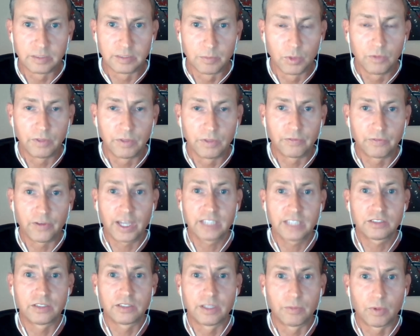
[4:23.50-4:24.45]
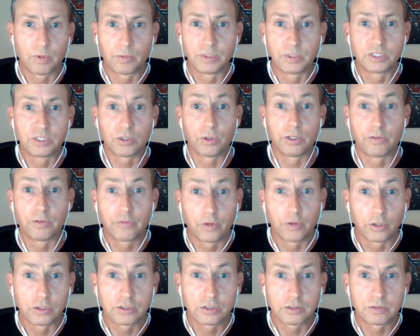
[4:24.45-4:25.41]
moving faster than what we saw in the
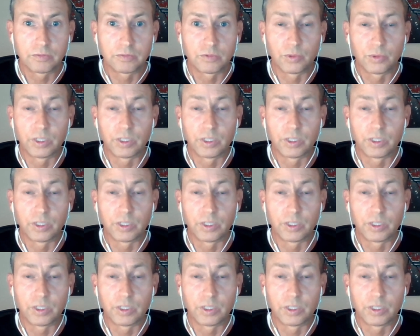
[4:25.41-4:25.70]
first